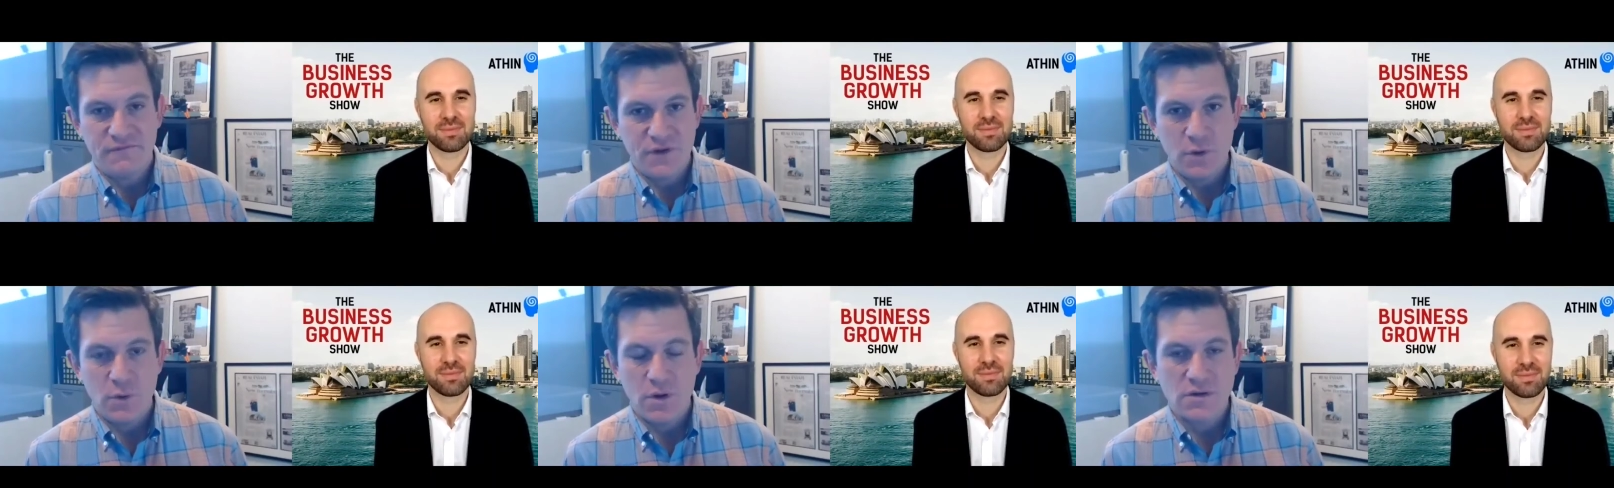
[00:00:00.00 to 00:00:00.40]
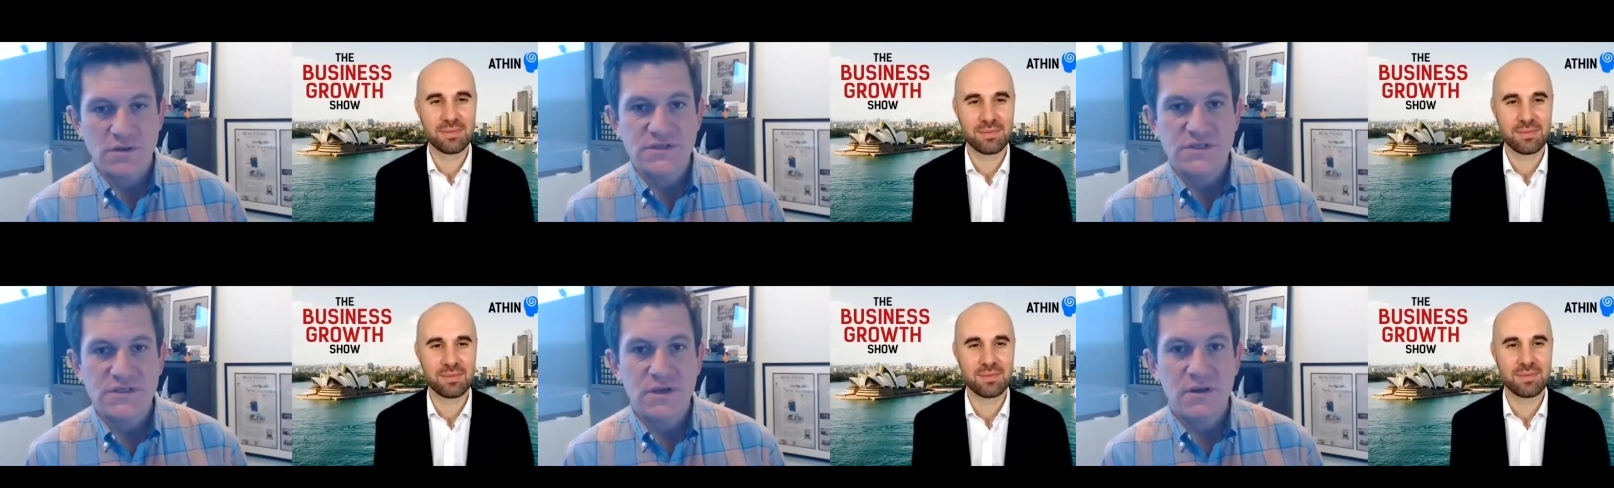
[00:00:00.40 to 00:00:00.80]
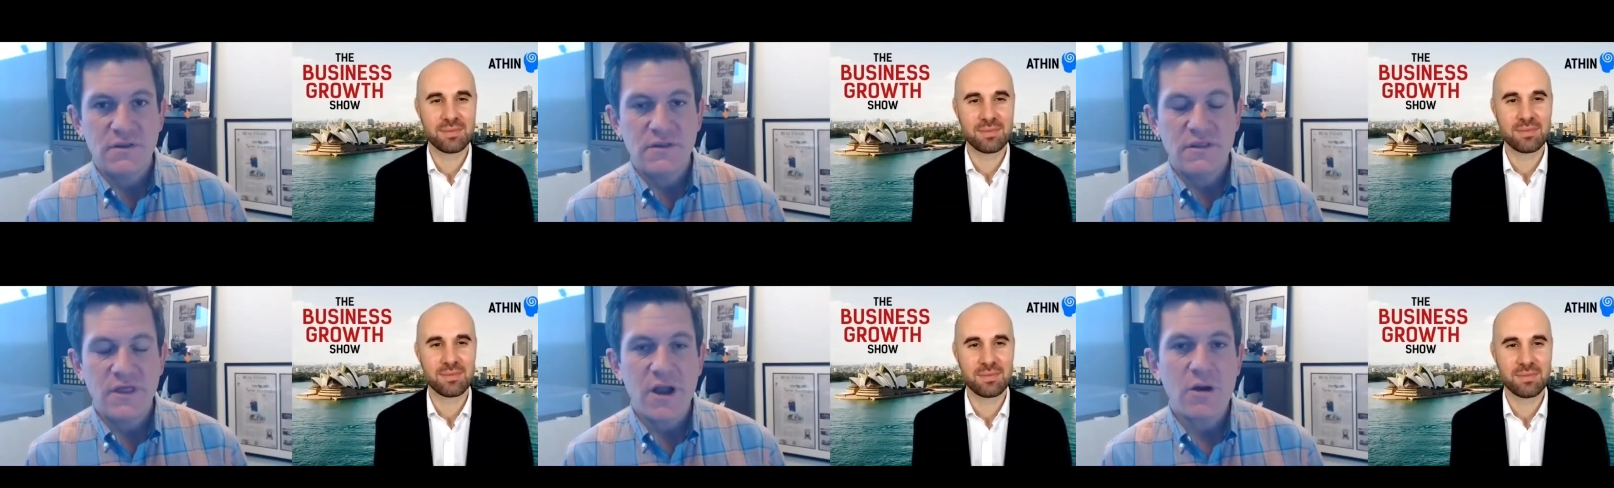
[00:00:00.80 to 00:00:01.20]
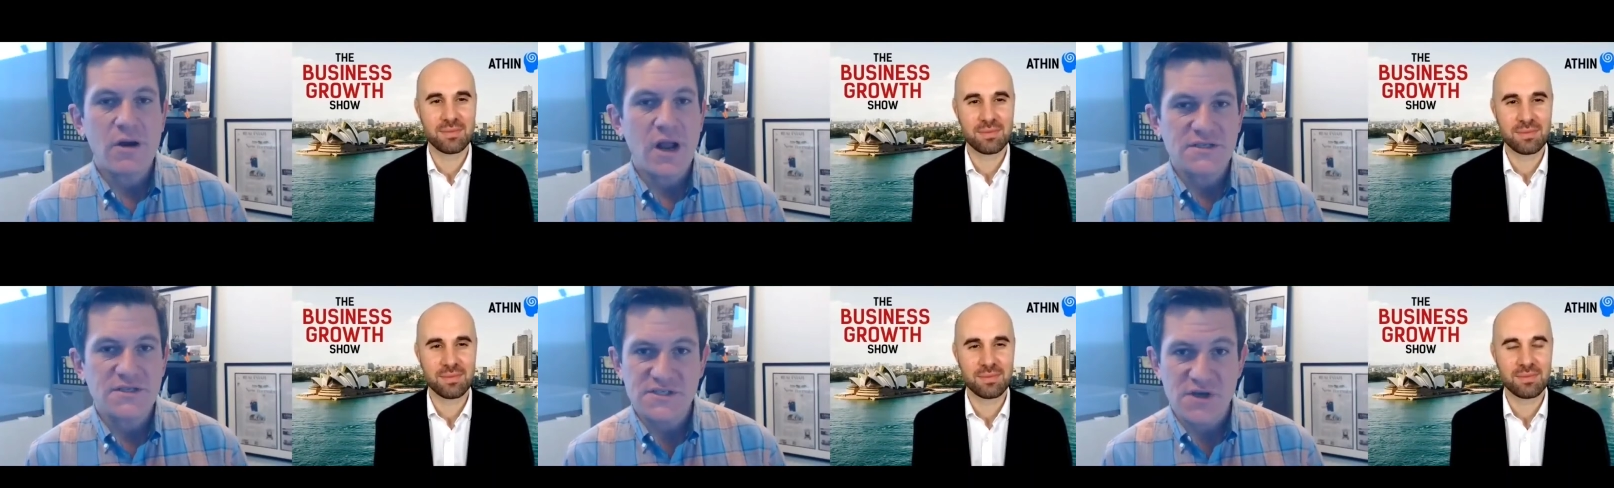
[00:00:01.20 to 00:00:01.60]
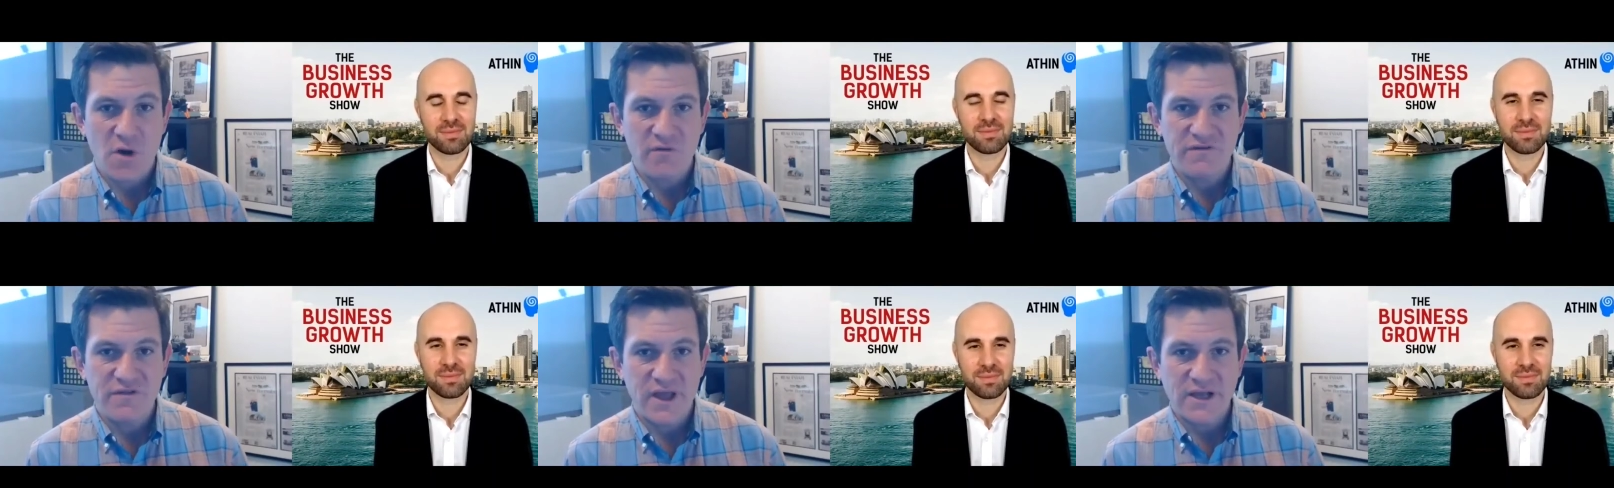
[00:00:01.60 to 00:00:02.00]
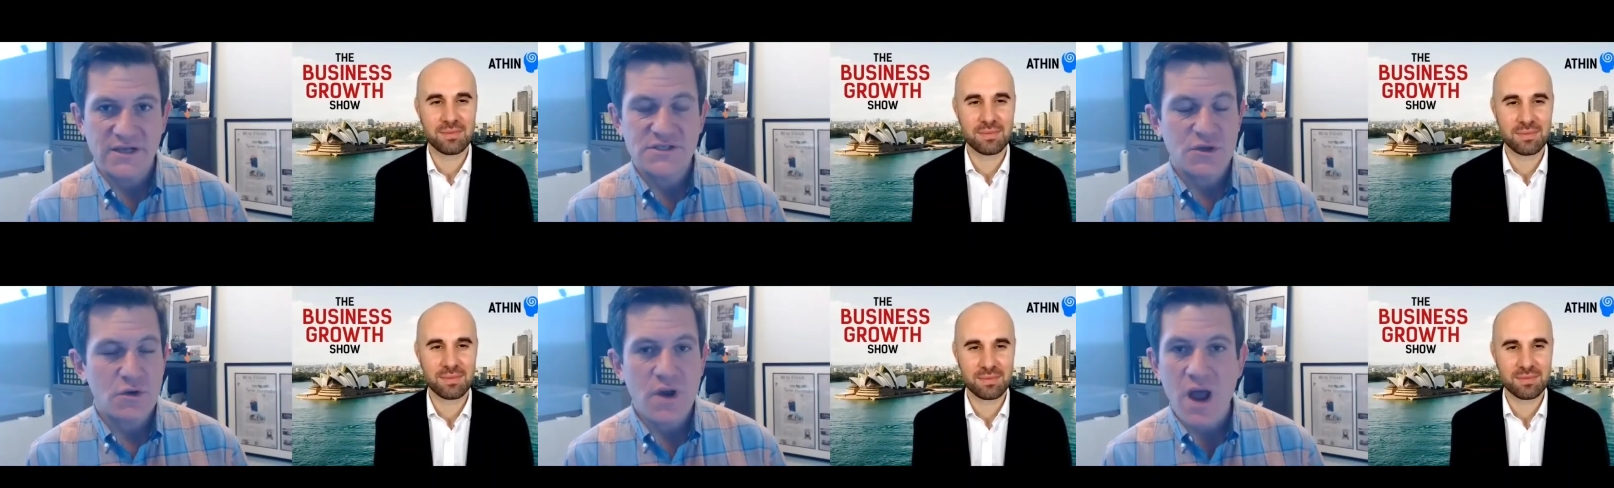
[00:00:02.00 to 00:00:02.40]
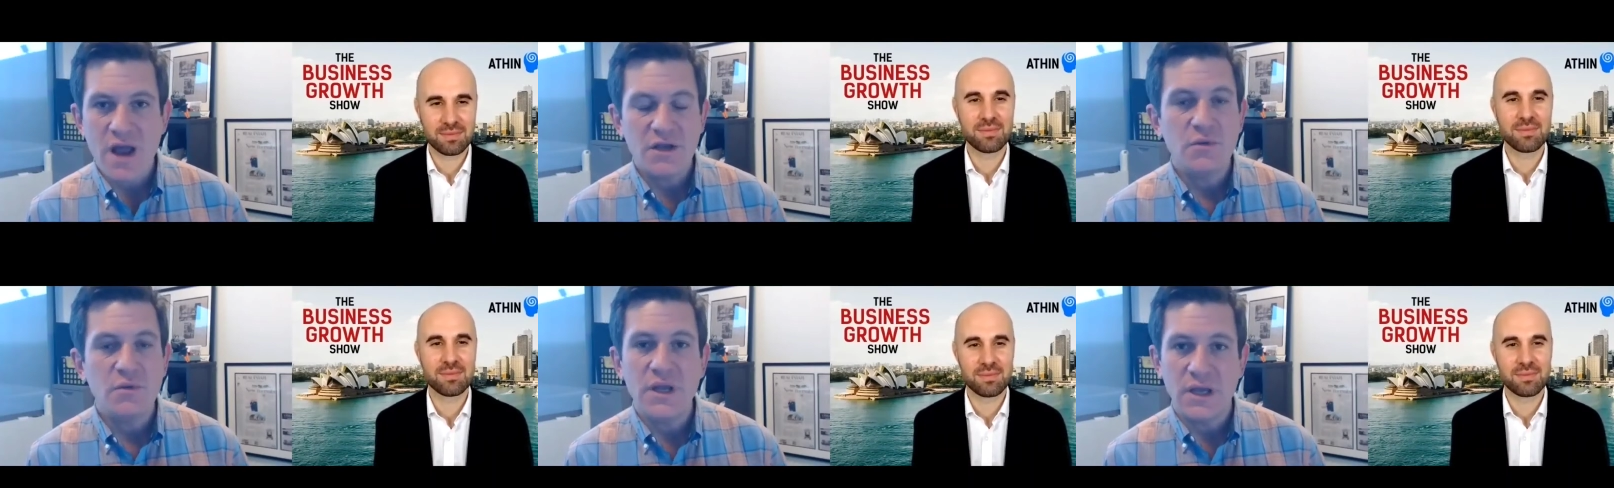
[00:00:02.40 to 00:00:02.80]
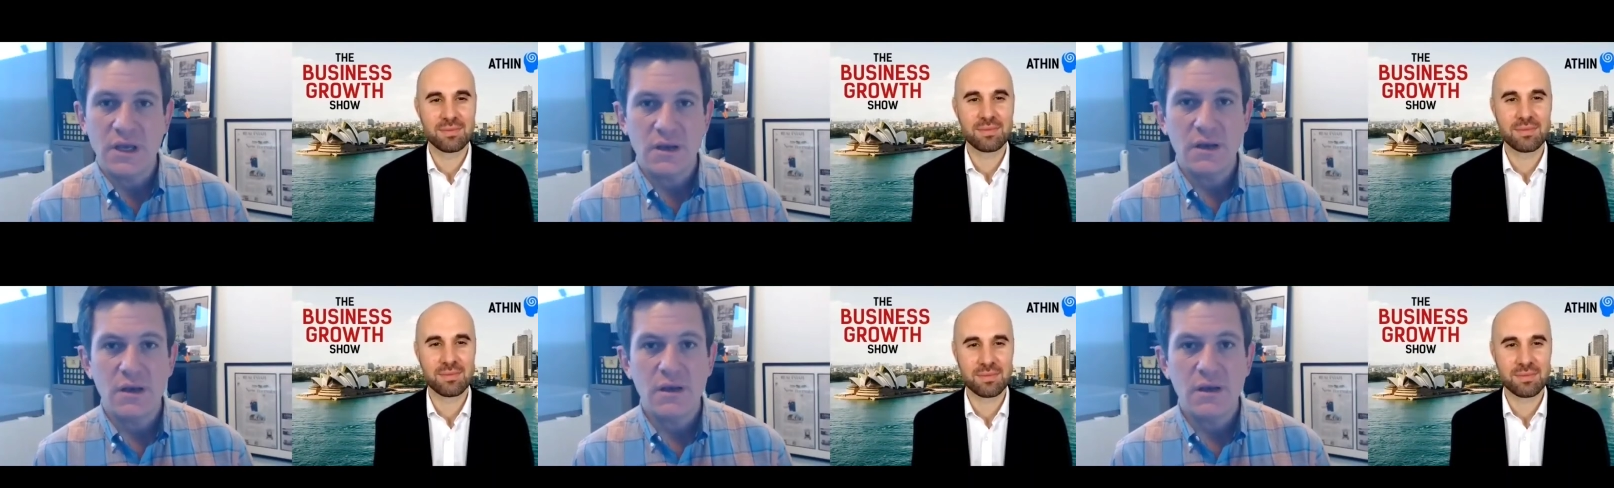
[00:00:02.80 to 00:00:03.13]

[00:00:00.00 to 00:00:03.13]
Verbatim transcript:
Speaker 1: viewers they are not snowflakes. They're not unique.